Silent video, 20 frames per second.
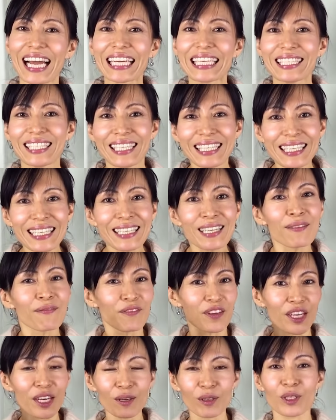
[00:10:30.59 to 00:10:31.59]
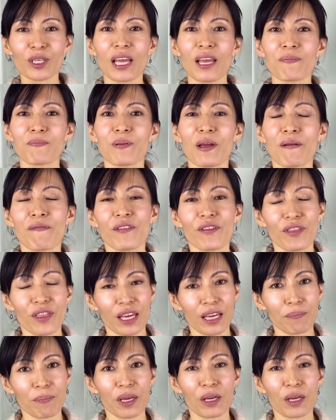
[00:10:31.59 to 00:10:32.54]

I didn't videotape everything